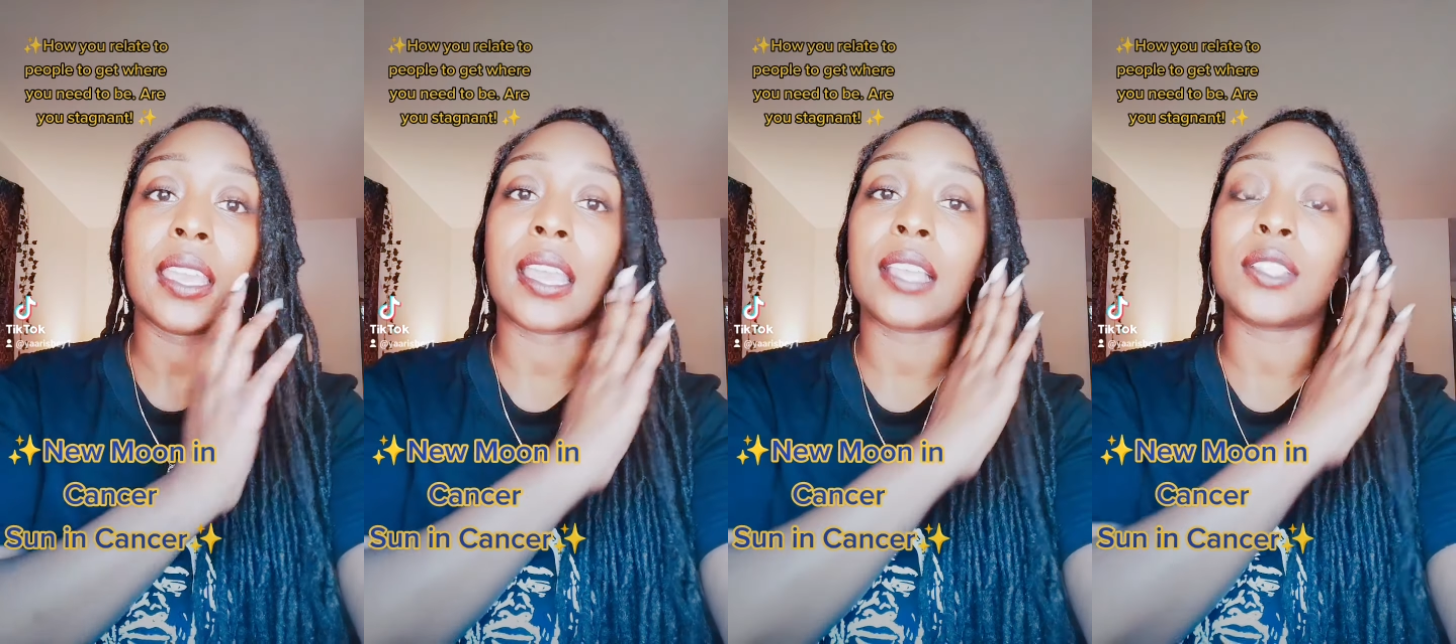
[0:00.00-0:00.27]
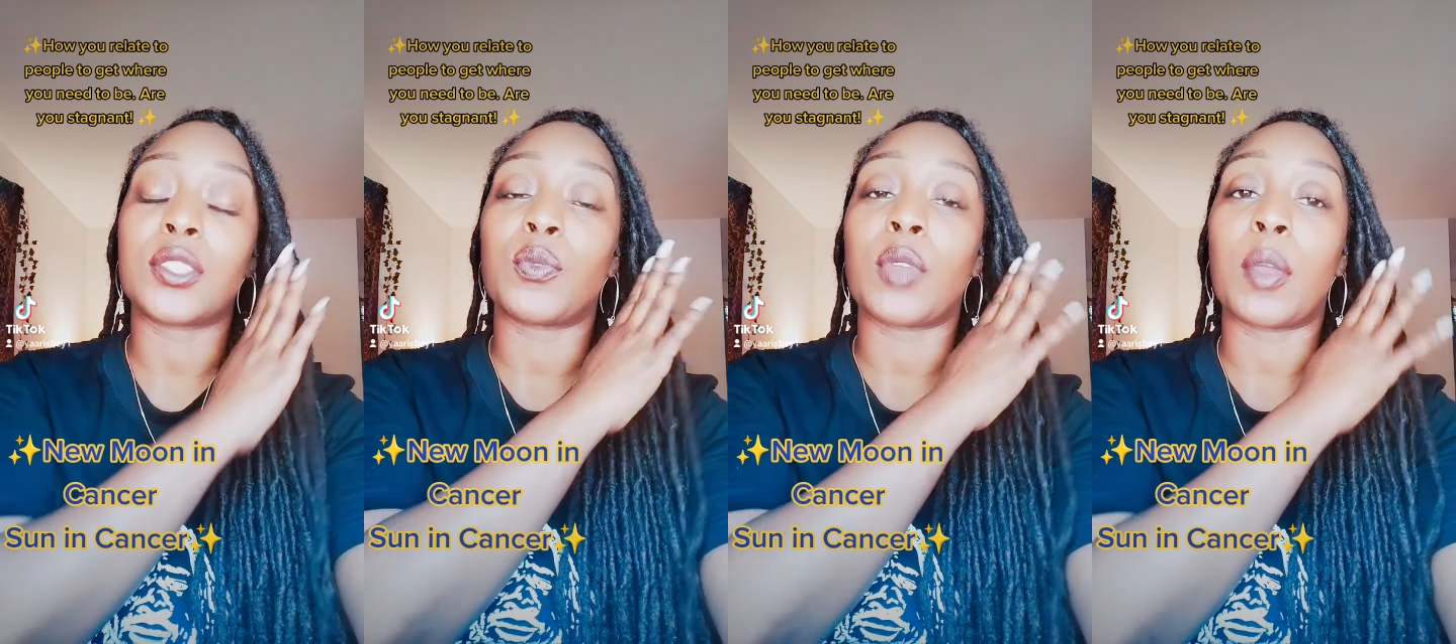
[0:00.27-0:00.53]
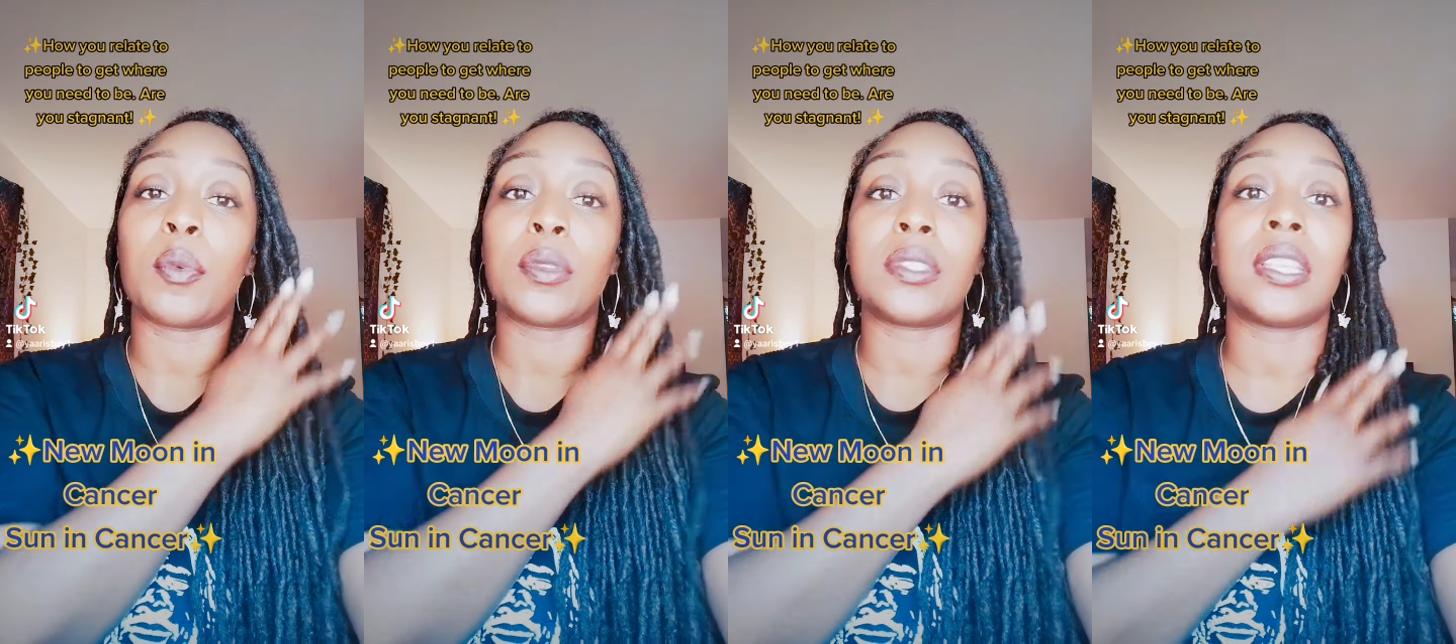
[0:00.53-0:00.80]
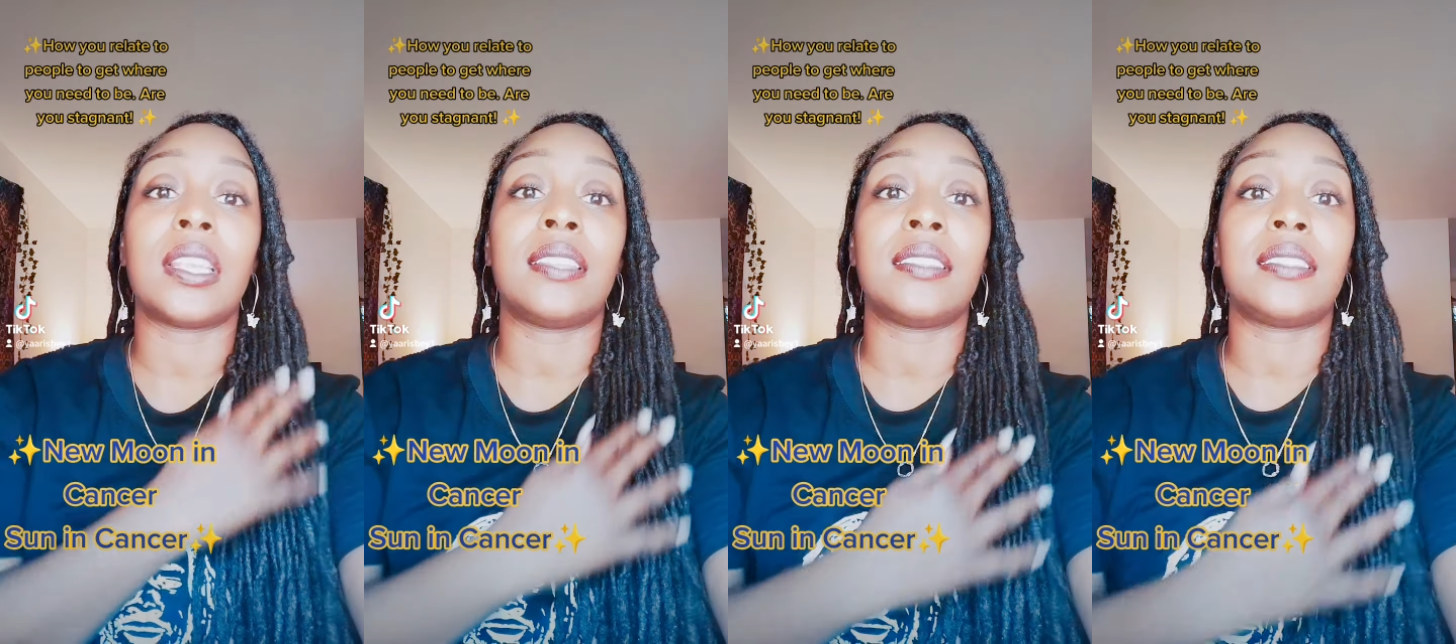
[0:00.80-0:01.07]
Cancer
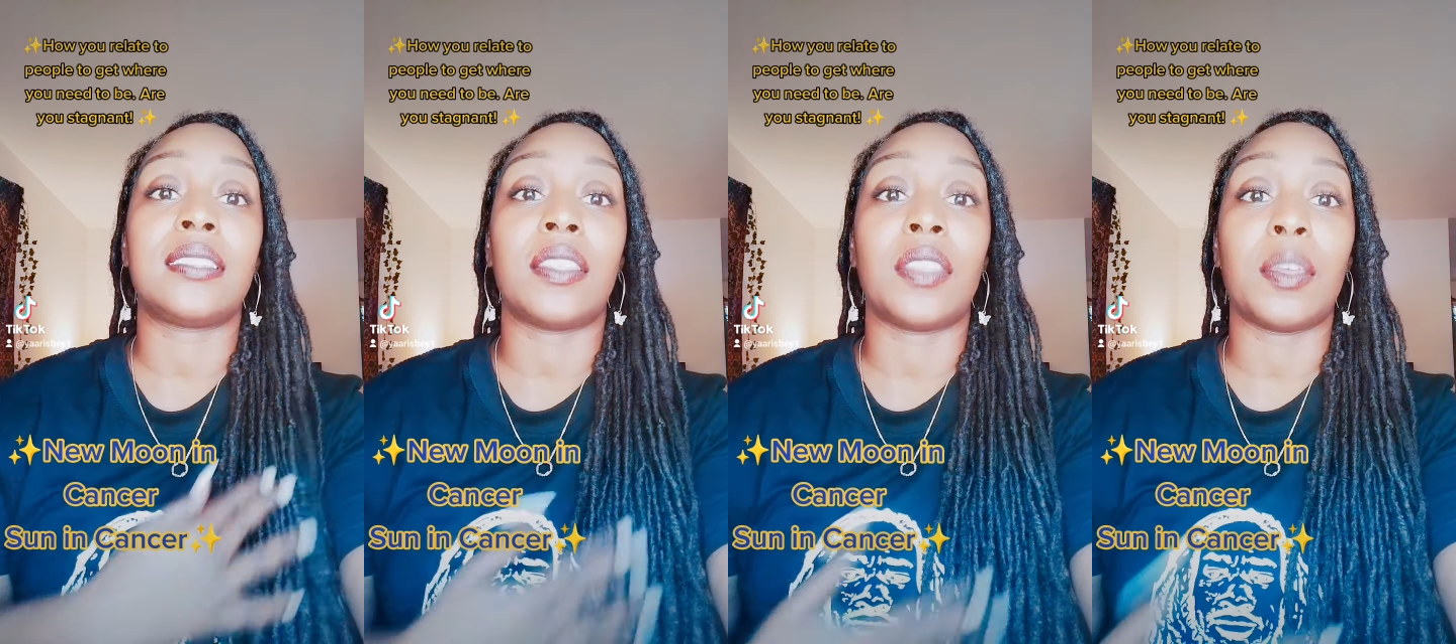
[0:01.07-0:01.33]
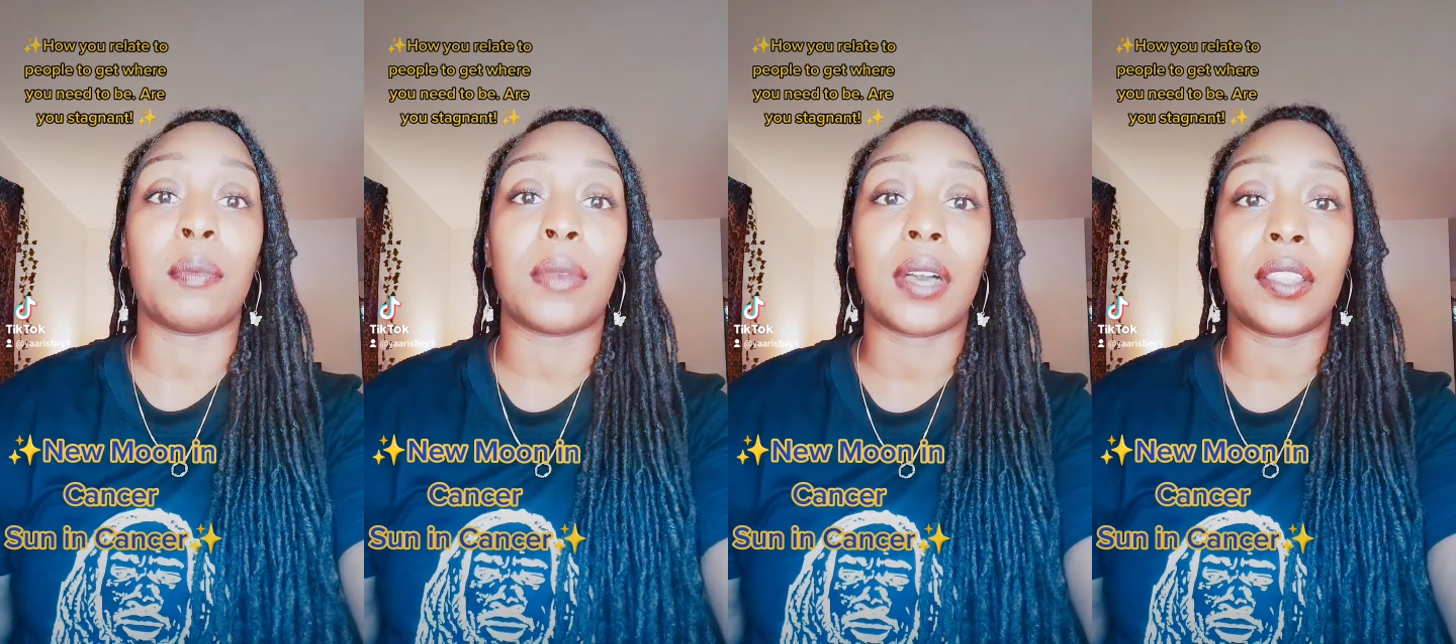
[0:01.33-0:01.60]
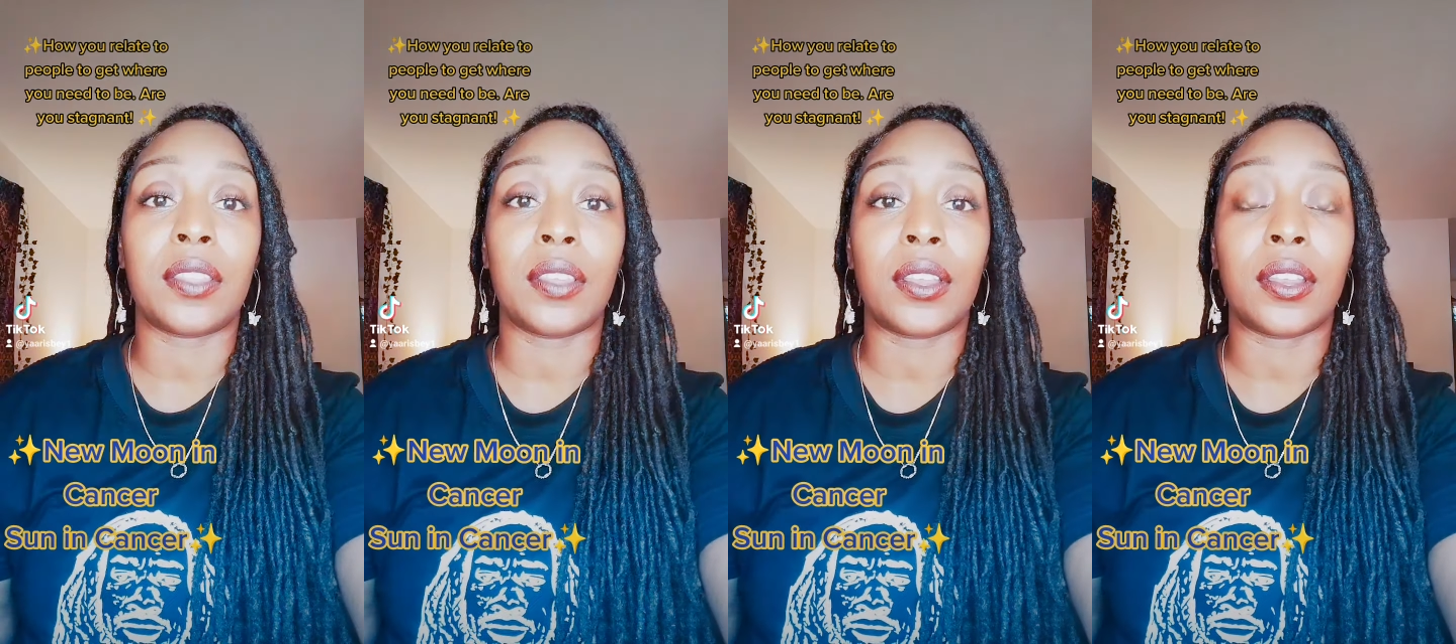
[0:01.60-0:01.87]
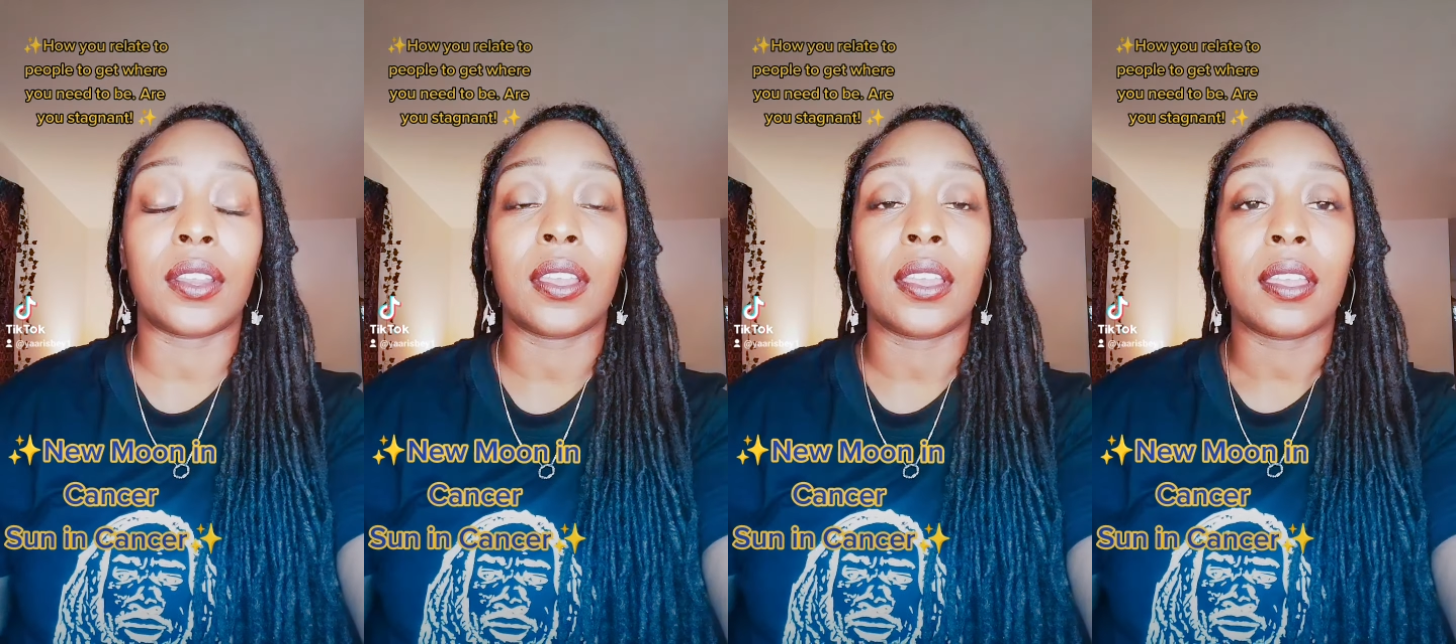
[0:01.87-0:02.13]
represents the
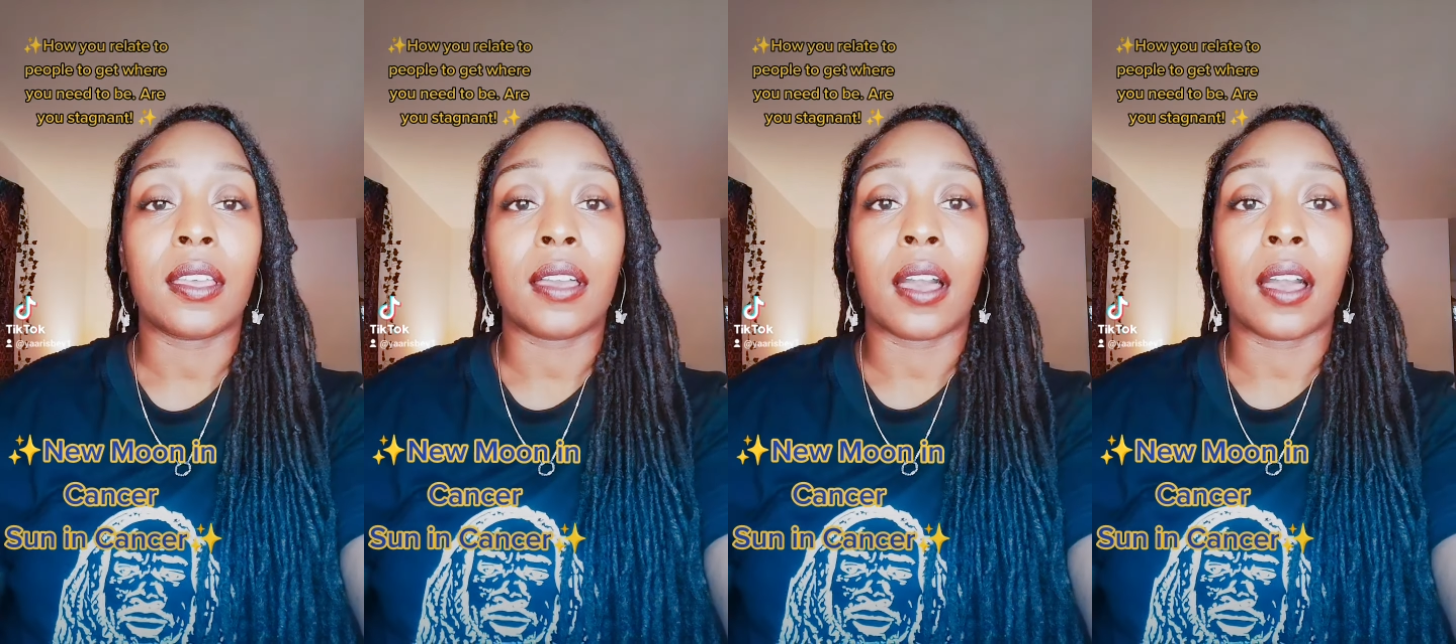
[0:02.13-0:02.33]
mother,